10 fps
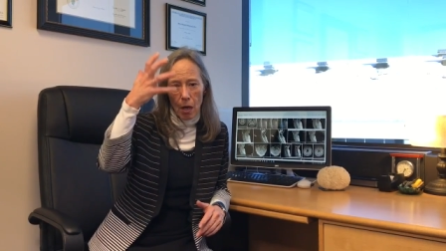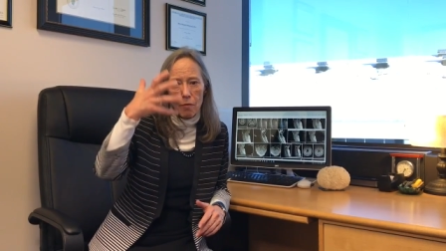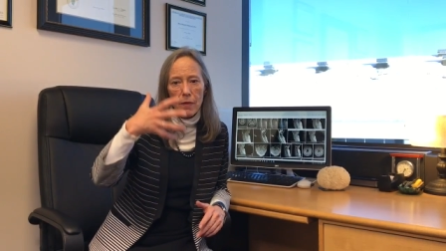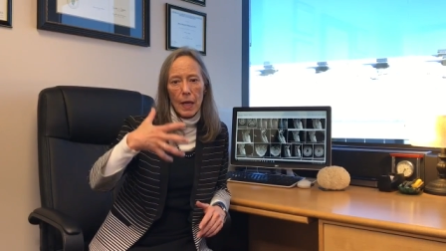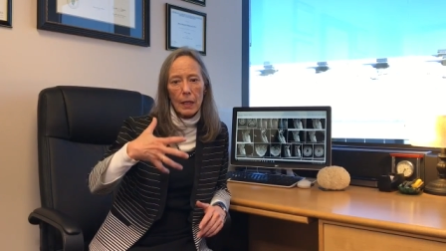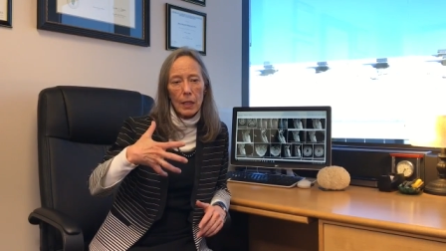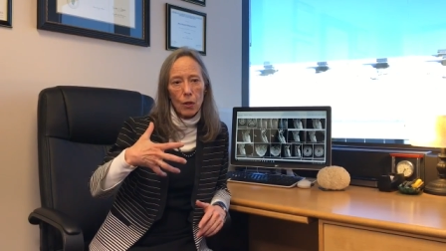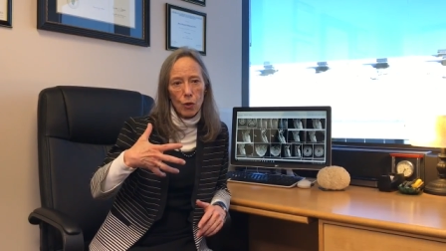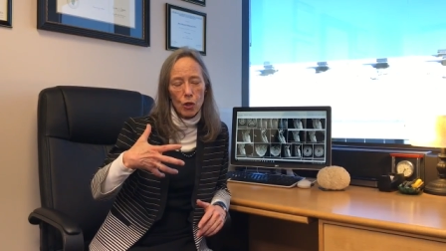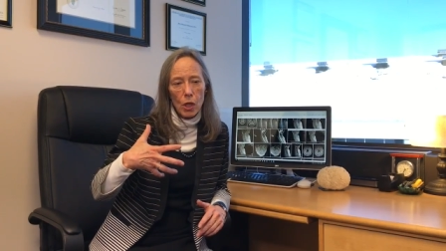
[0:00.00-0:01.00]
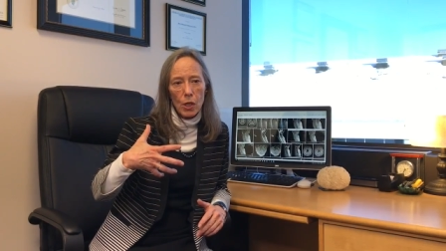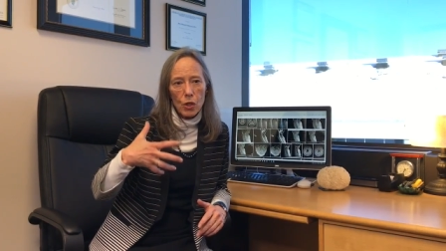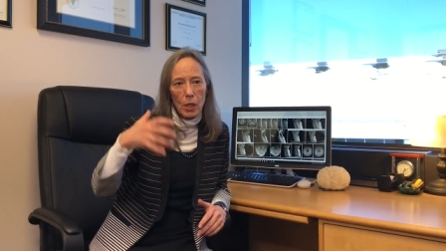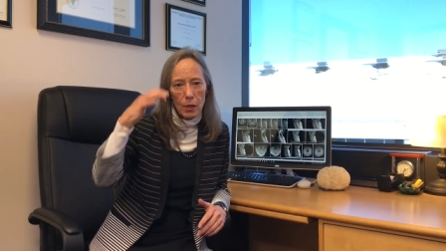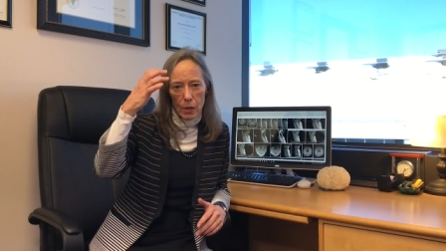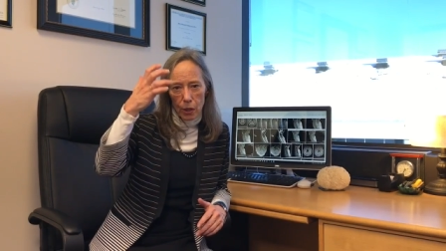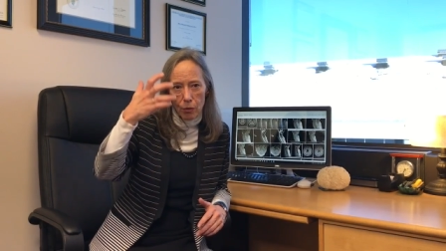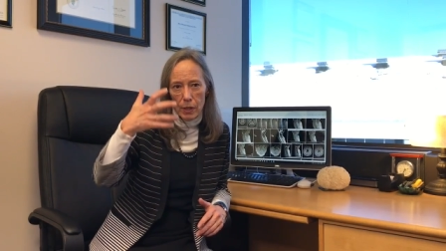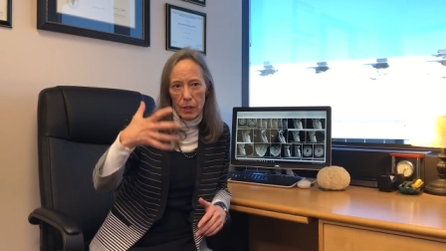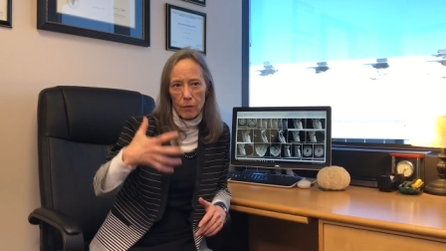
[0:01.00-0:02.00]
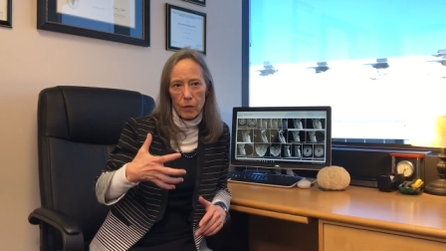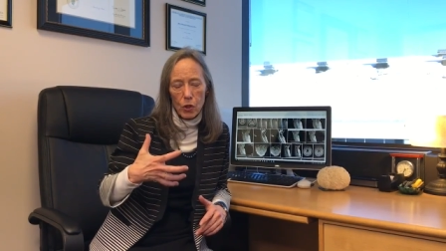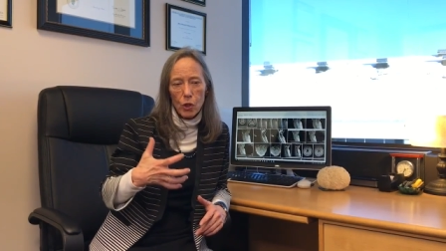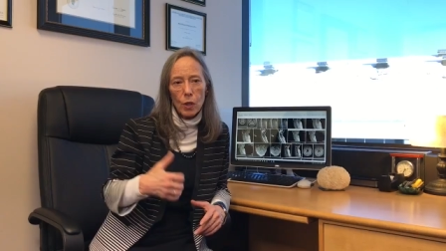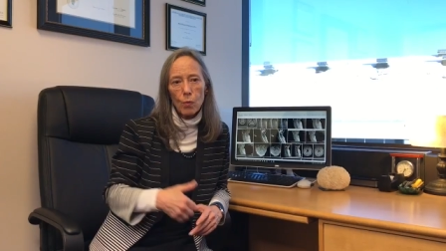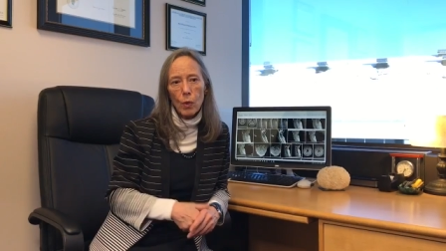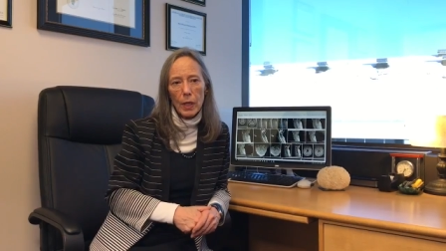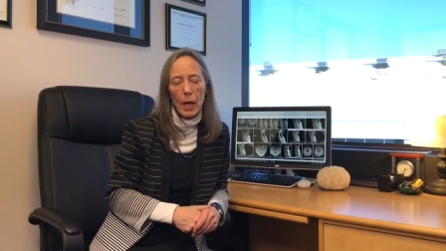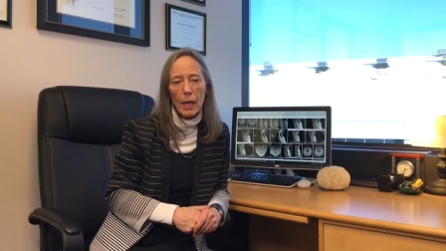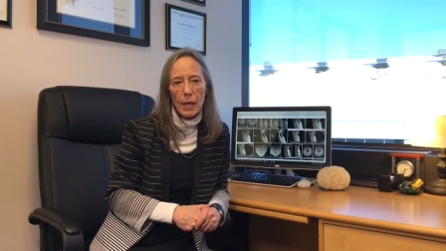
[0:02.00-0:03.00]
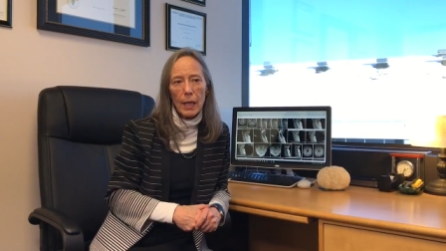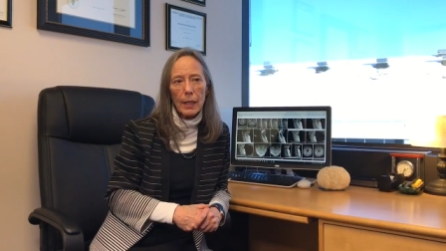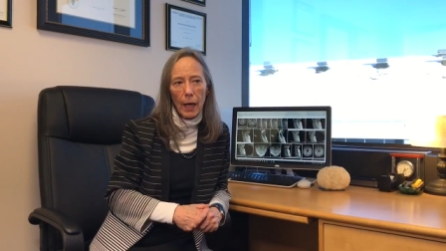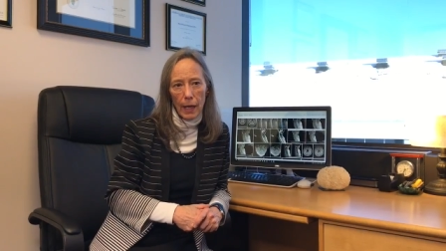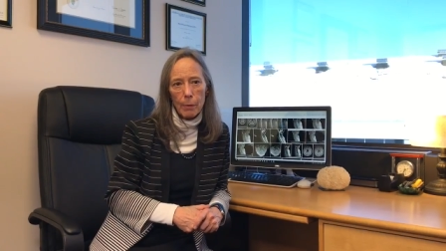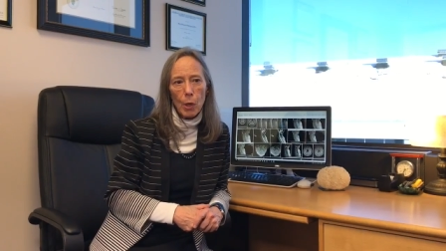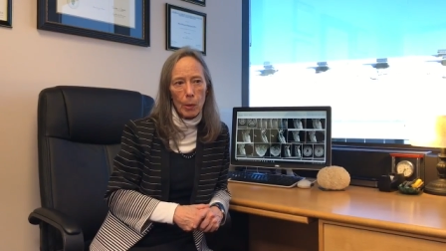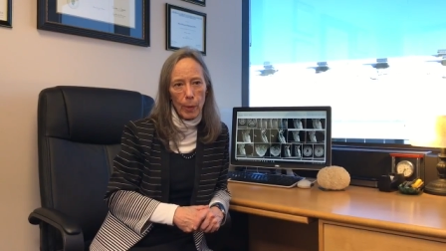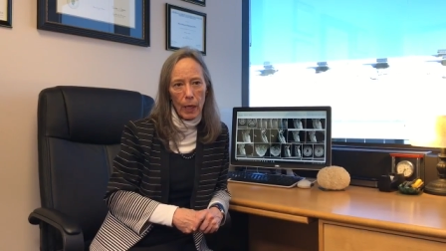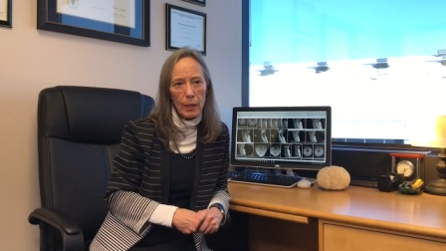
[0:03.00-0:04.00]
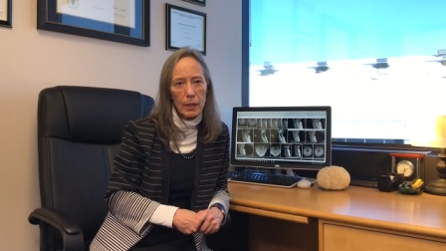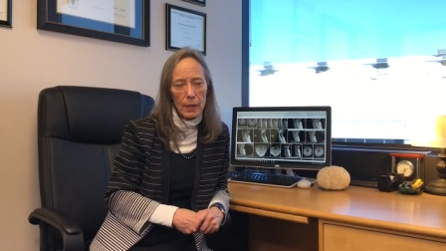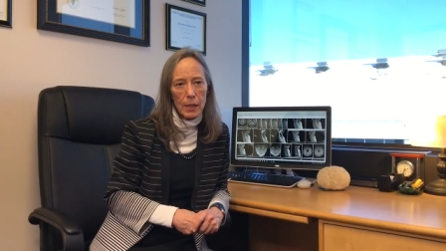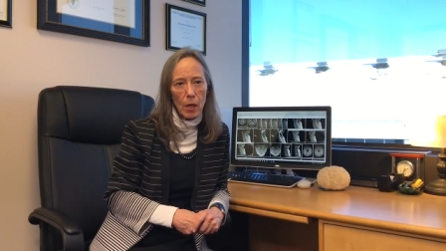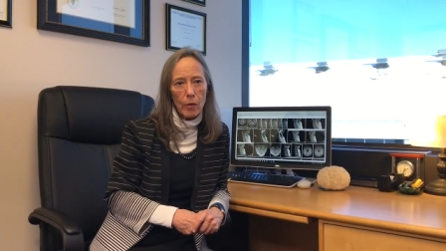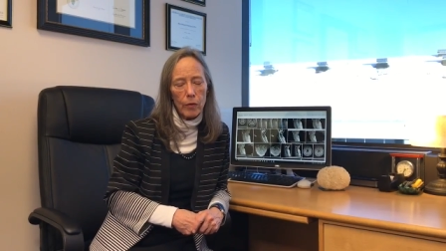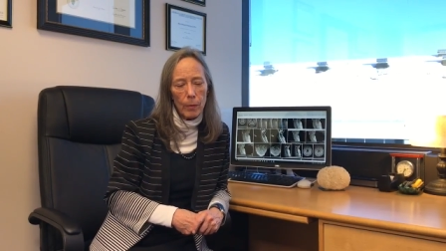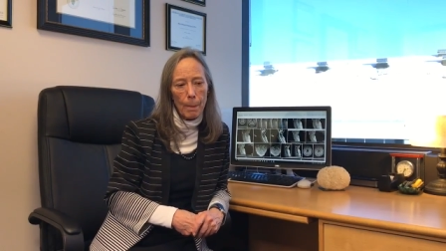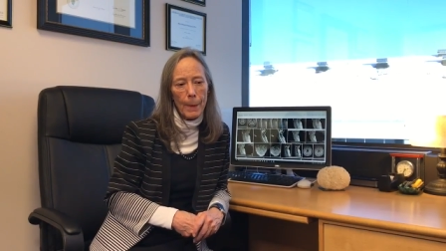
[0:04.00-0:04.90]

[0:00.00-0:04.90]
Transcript: a veiling or changing, decreasing vision in one eye, and eyeball pain itself.